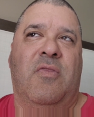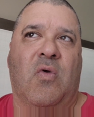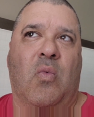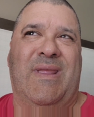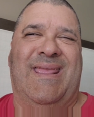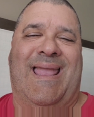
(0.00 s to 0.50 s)

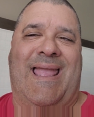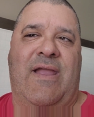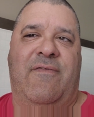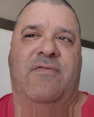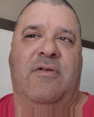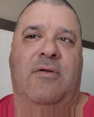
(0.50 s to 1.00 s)
the week
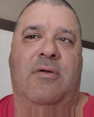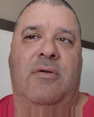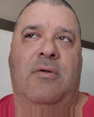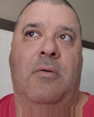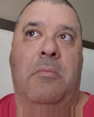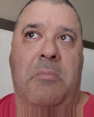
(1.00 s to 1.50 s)
after
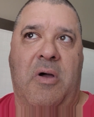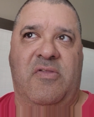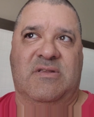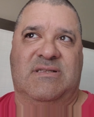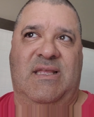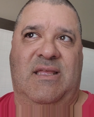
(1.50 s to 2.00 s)

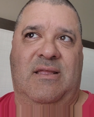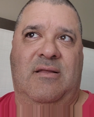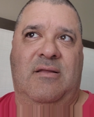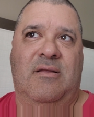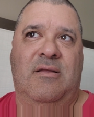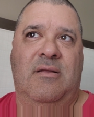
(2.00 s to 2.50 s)
Mother's Day
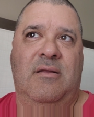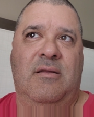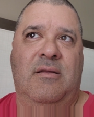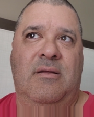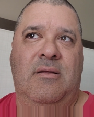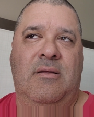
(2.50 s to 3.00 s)

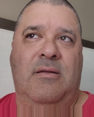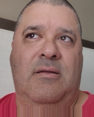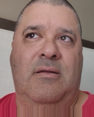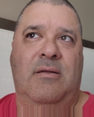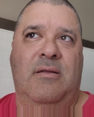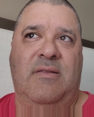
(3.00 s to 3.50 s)

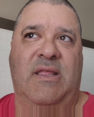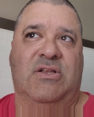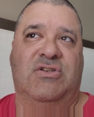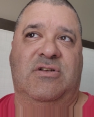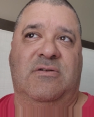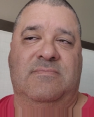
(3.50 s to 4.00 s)

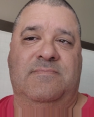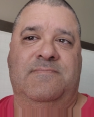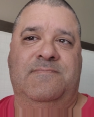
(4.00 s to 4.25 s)
next year.